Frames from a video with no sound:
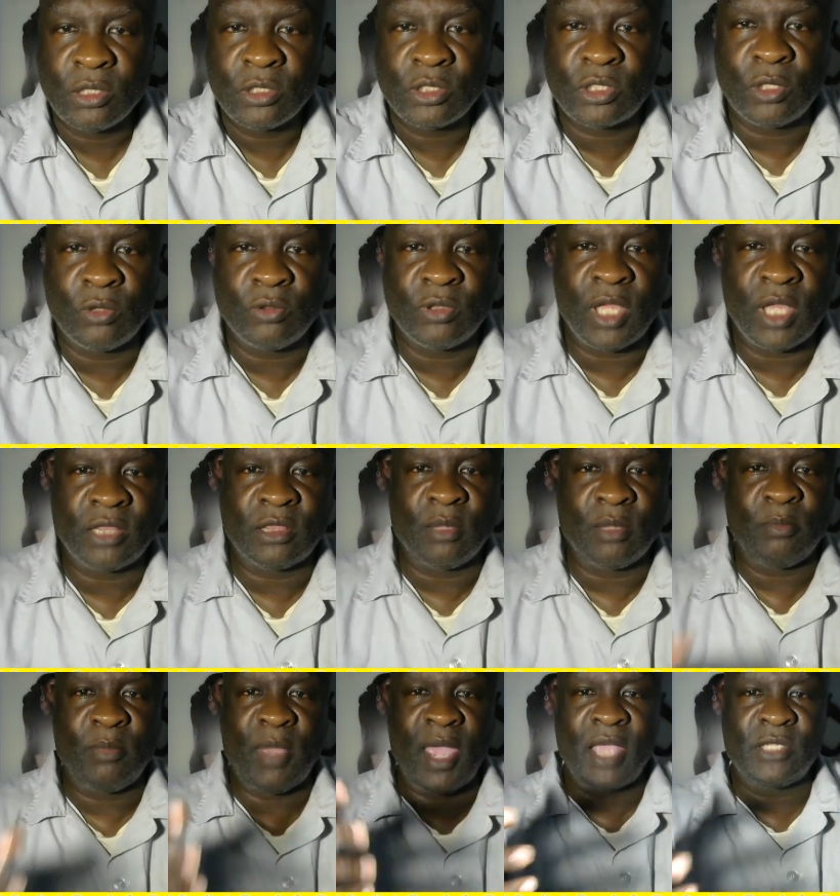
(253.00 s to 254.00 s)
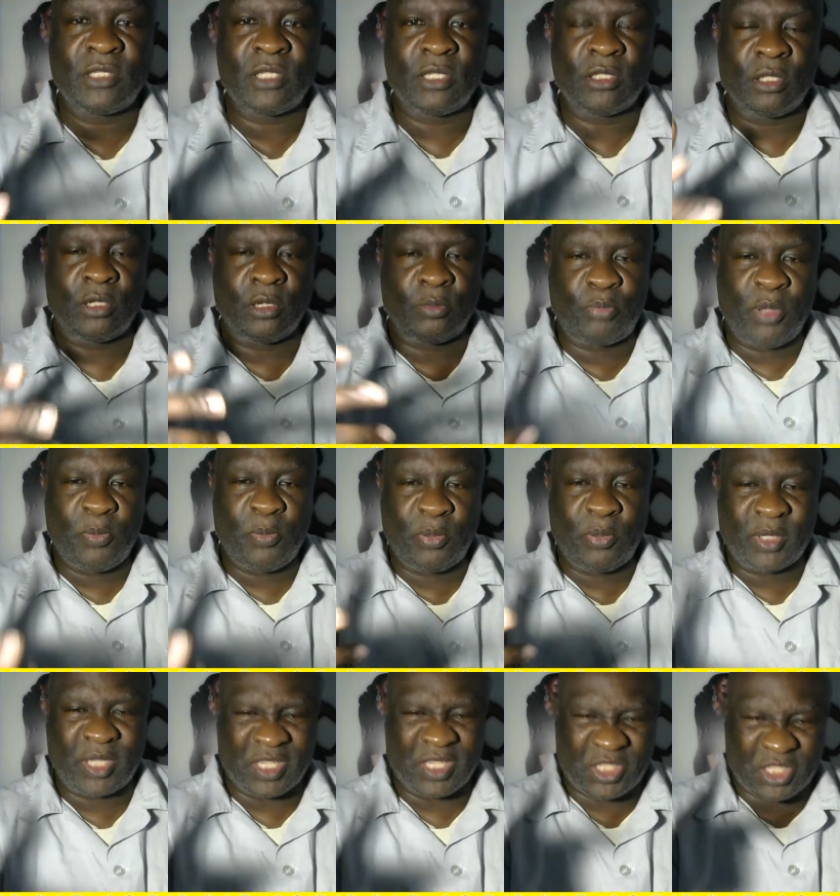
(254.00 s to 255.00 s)
so that the masses of the
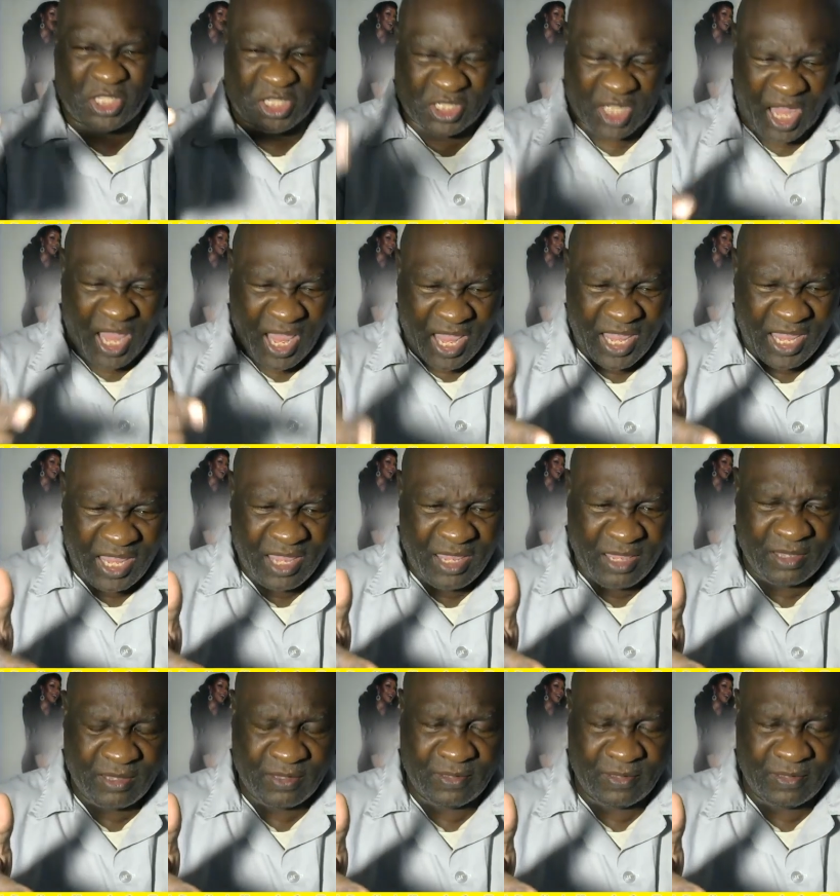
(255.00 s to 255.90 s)
people can stay